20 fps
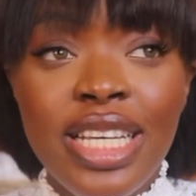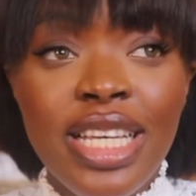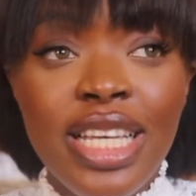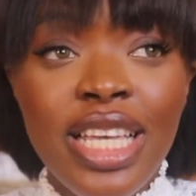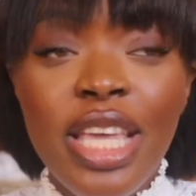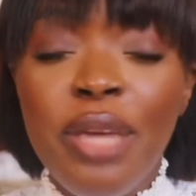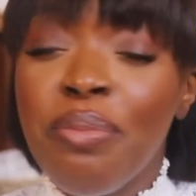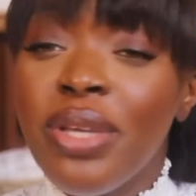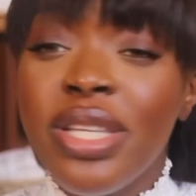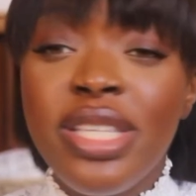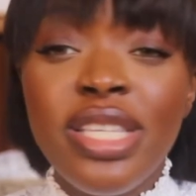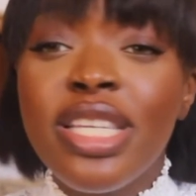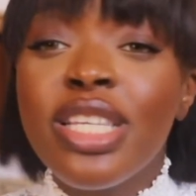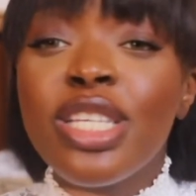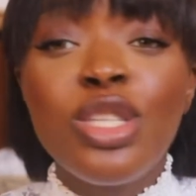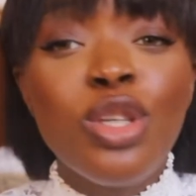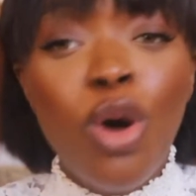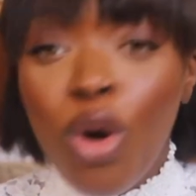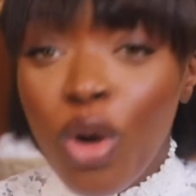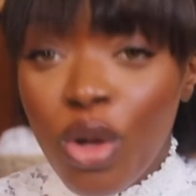a meeting
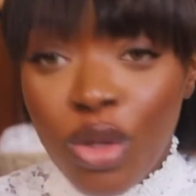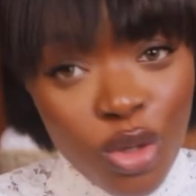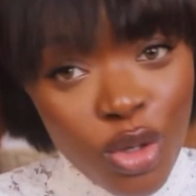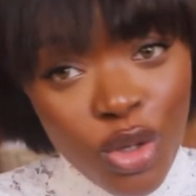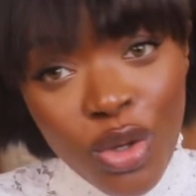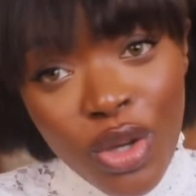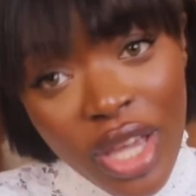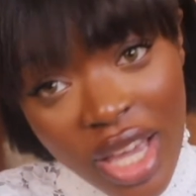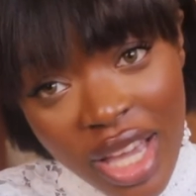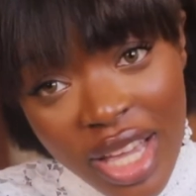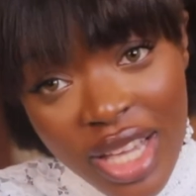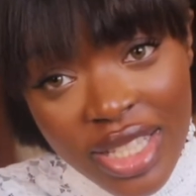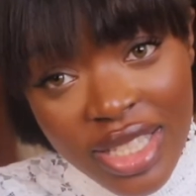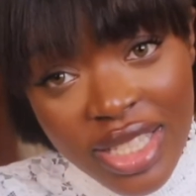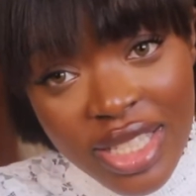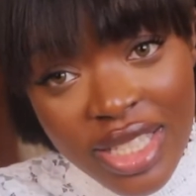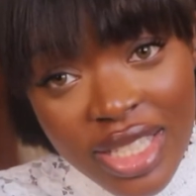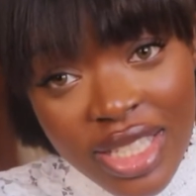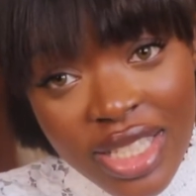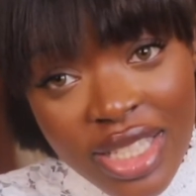is called on your
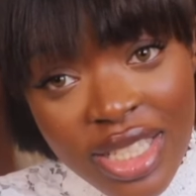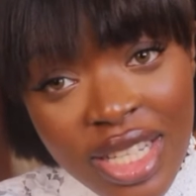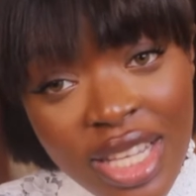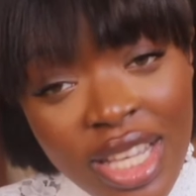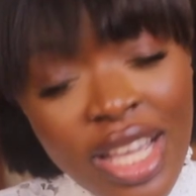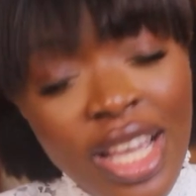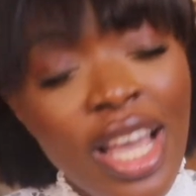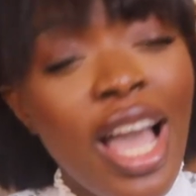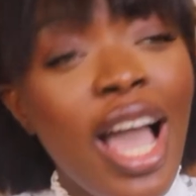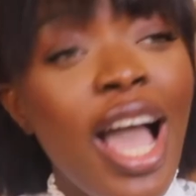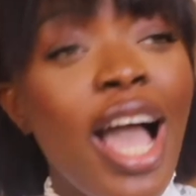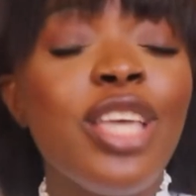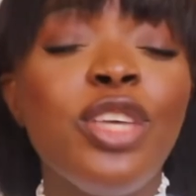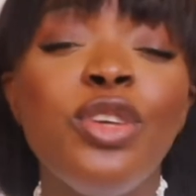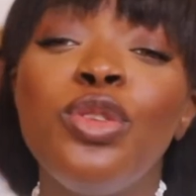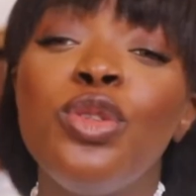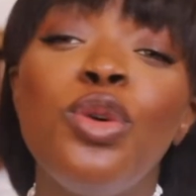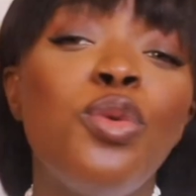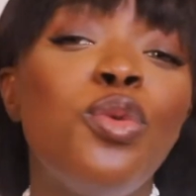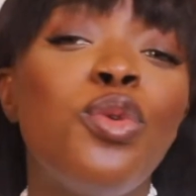head, and
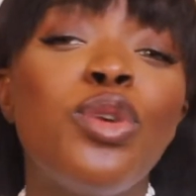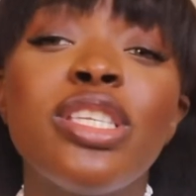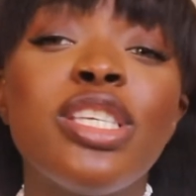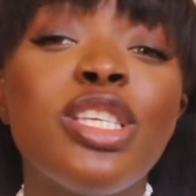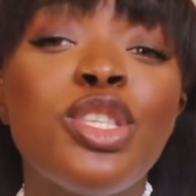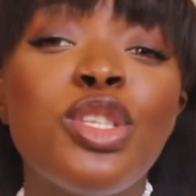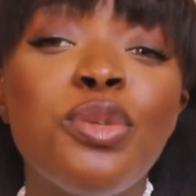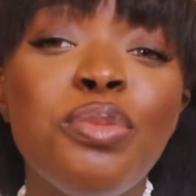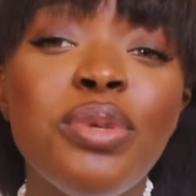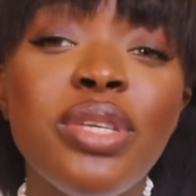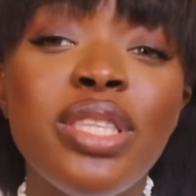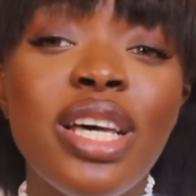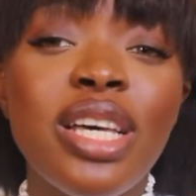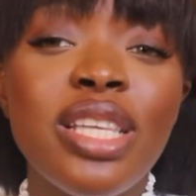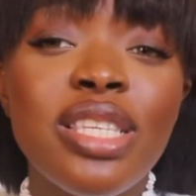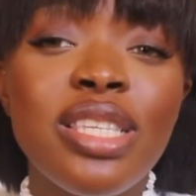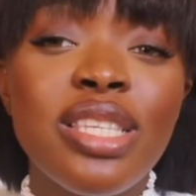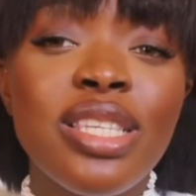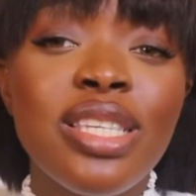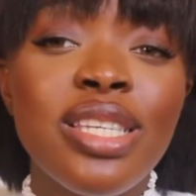you don't want it to be
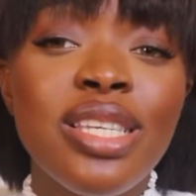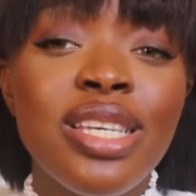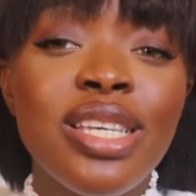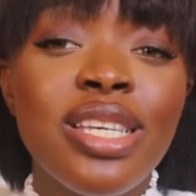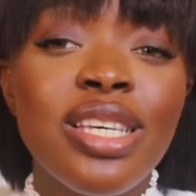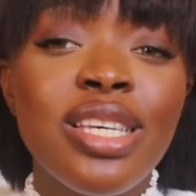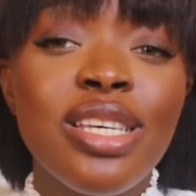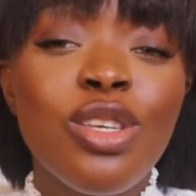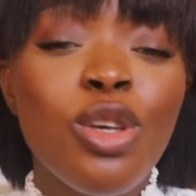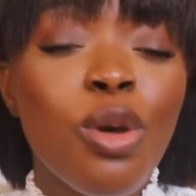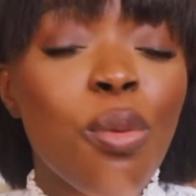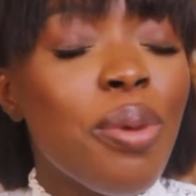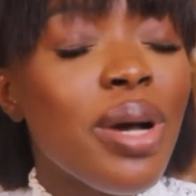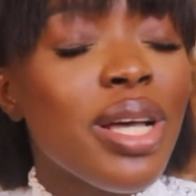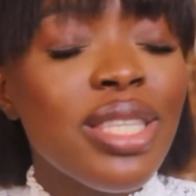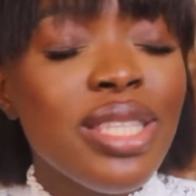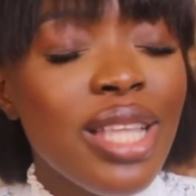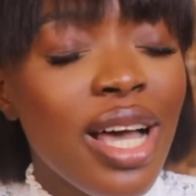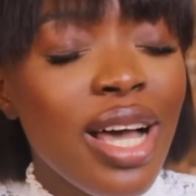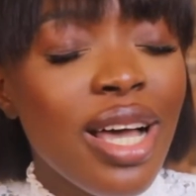that your
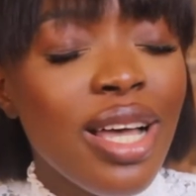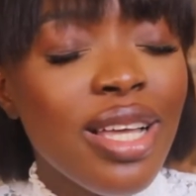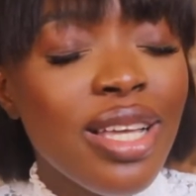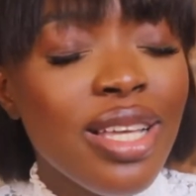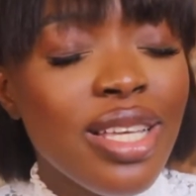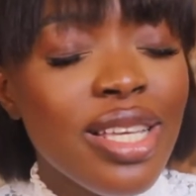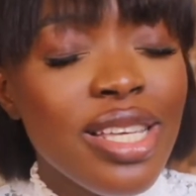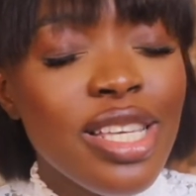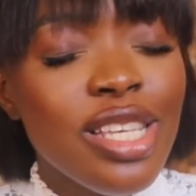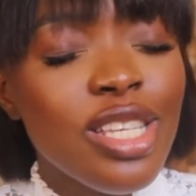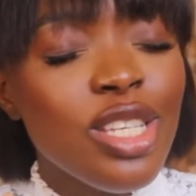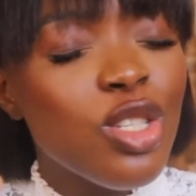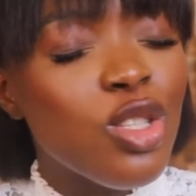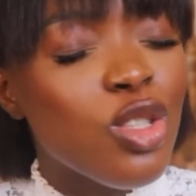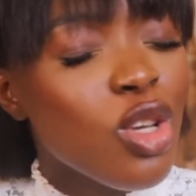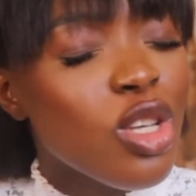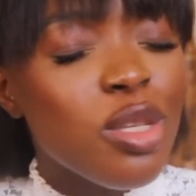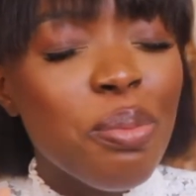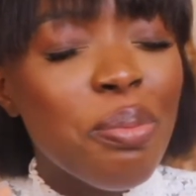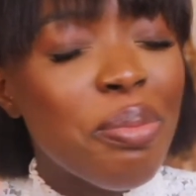partner is
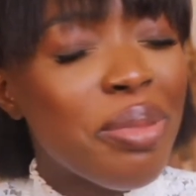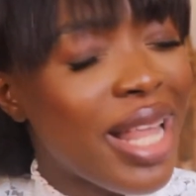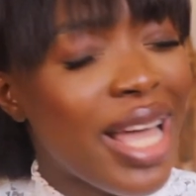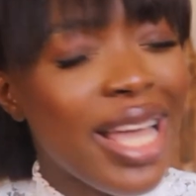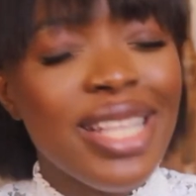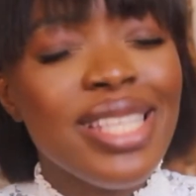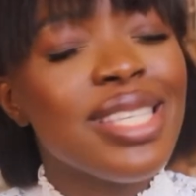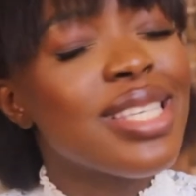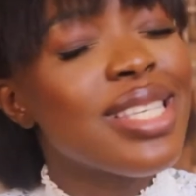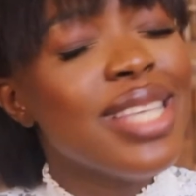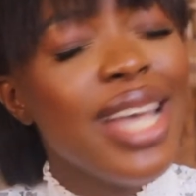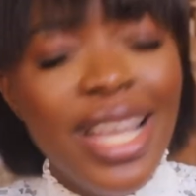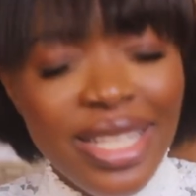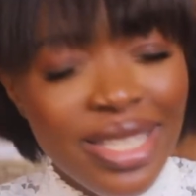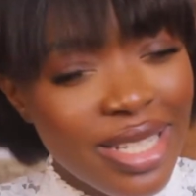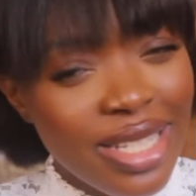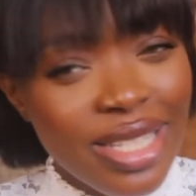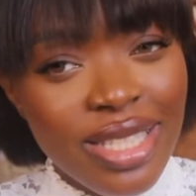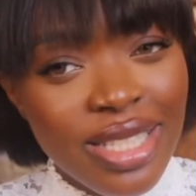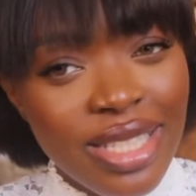just
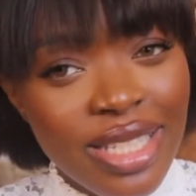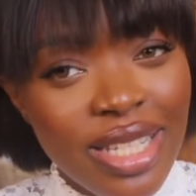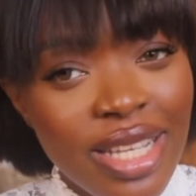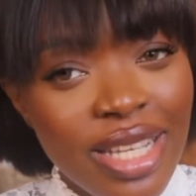blindsided.